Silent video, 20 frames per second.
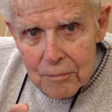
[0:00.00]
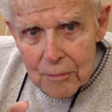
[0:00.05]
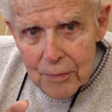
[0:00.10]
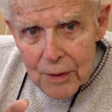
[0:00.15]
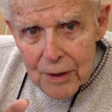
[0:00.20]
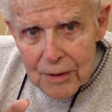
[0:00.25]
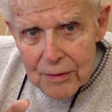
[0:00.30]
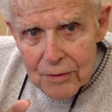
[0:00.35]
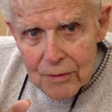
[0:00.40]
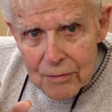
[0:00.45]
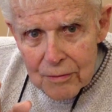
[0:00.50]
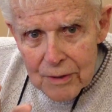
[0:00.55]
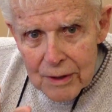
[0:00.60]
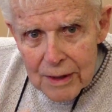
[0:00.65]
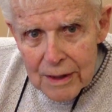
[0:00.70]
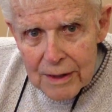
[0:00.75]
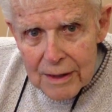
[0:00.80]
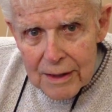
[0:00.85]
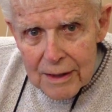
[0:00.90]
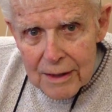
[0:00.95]
But
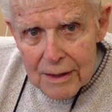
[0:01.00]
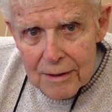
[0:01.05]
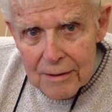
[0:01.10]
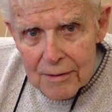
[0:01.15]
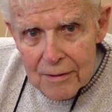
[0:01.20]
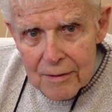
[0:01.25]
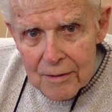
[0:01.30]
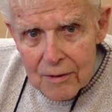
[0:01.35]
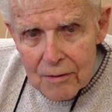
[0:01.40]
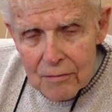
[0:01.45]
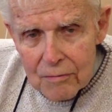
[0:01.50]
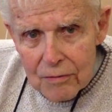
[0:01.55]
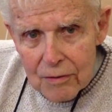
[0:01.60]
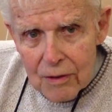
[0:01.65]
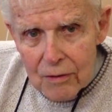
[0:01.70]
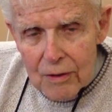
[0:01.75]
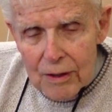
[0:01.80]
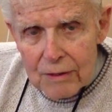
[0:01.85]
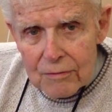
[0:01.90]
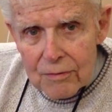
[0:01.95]
unique
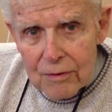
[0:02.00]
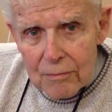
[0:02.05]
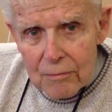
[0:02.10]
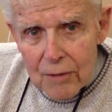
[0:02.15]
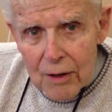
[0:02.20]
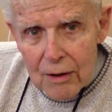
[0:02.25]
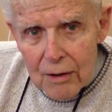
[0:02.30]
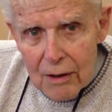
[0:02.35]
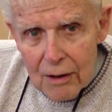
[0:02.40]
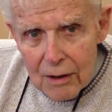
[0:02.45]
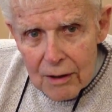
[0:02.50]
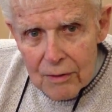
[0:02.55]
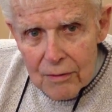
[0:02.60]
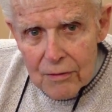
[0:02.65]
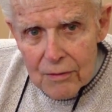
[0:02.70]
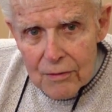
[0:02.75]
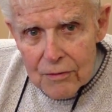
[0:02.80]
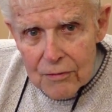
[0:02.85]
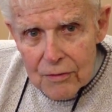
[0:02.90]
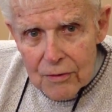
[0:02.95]
flowing from the heart of
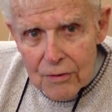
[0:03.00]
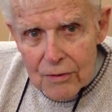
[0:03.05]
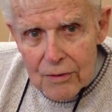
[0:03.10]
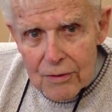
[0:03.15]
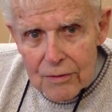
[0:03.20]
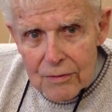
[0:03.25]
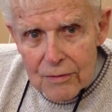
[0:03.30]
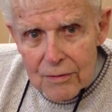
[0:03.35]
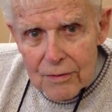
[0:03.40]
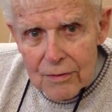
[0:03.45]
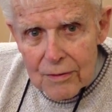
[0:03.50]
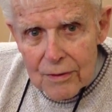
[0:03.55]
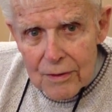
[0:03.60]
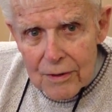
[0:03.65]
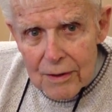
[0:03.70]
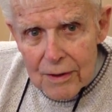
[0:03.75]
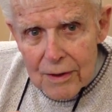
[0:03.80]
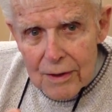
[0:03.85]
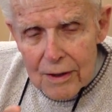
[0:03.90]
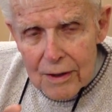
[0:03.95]
the church
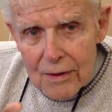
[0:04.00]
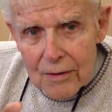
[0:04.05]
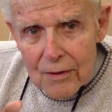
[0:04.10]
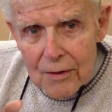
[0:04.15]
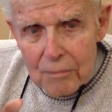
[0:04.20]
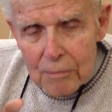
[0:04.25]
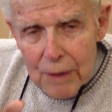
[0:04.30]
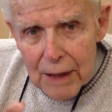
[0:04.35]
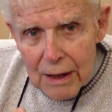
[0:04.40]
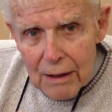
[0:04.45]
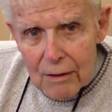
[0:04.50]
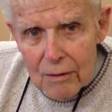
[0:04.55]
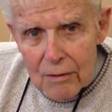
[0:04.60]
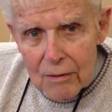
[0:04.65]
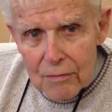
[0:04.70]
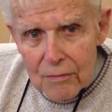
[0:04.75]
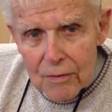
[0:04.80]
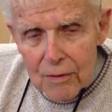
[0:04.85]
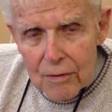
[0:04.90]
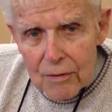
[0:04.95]
and the power
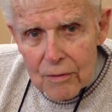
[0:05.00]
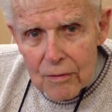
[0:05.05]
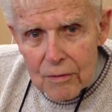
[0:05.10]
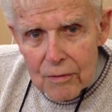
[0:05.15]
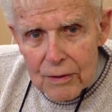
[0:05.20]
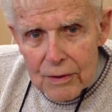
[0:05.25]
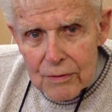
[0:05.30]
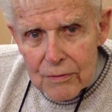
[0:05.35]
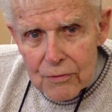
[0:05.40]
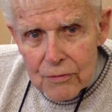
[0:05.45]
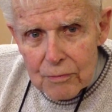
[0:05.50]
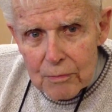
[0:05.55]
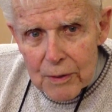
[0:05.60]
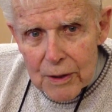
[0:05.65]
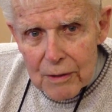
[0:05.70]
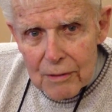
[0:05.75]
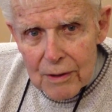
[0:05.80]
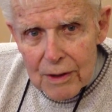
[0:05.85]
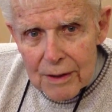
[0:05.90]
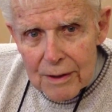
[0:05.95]
of the Holy
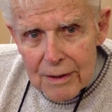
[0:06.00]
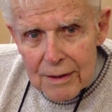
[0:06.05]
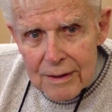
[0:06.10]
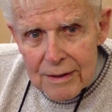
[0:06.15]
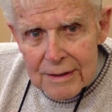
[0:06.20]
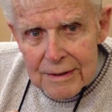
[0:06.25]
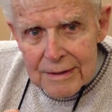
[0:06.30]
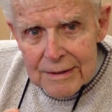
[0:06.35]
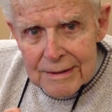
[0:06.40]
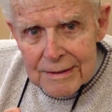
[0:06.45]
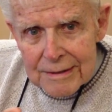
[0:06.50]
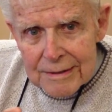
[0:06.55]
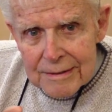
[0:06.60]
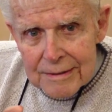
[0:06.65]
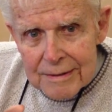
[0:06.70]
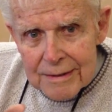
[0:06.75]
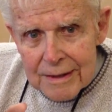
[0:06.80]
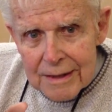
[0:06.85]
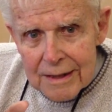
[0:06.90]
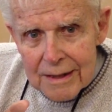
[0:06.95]
Spirit.
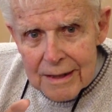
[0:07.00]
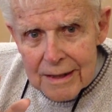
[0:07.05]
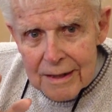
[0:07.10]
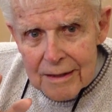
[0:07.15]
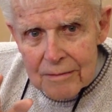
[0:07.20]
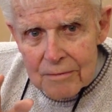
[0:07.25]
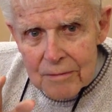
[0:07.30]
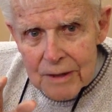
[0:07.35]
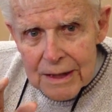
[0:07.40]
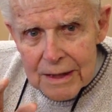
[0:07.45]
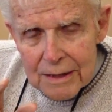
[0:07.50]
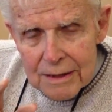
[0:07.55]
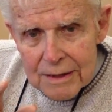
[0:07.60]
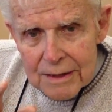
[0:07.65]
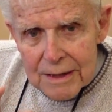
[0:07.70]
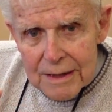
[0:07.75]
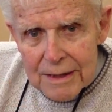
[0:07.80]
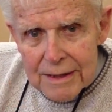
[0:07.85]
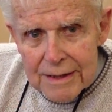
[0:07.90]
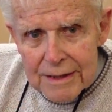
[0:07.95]
And we
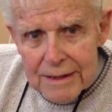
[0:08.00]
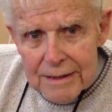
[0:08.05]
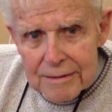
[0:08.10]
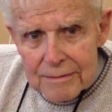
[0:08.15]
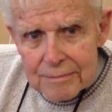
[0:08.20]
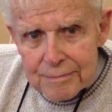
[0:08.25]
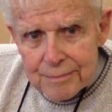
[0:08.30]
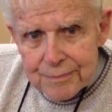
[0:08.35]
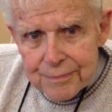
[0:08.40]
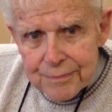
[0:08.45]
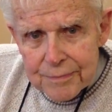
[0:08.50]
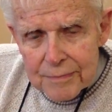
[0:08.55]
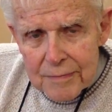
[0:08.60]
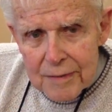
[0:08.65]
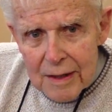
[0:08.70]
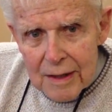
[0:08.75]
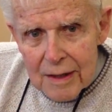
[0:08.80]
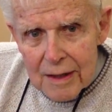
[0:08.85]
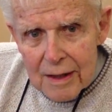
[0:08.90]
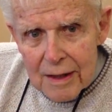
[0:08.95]
indeed
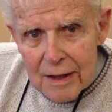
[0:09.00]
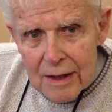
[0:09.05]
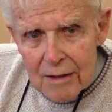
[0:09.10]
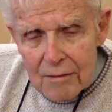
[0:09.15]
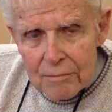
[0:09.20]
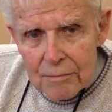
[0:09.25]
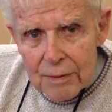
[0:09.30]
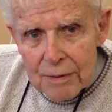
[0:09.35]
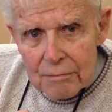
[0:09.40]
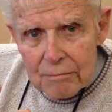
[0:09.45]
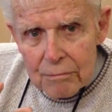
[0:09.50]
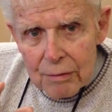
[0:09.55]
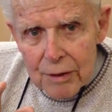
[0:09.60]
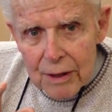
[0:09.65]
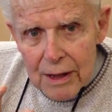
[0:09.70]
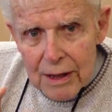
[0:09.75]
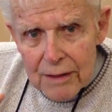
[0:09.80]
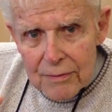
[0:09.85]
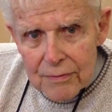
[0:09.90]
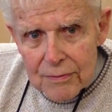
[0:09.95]
have been
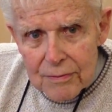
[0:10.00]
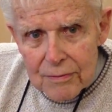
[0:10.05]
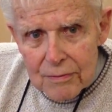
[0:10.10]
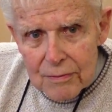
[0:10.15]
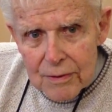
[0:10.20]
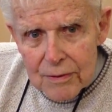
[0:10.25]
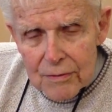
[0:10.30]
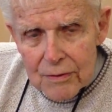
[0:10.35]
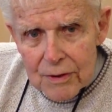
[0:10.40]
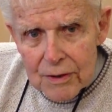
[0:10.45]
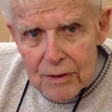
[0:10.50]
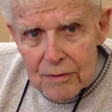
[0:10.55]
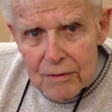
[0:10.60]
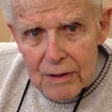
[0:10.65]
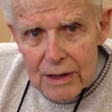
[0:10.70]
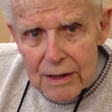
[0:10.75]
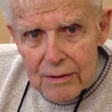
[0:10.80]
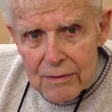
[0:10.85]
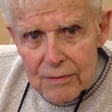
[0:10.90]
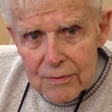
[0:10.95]
blessed with the
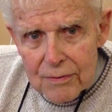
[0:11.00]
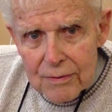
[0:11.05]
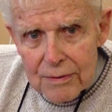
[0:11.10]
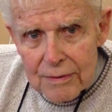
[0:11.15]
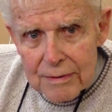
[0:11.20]
grace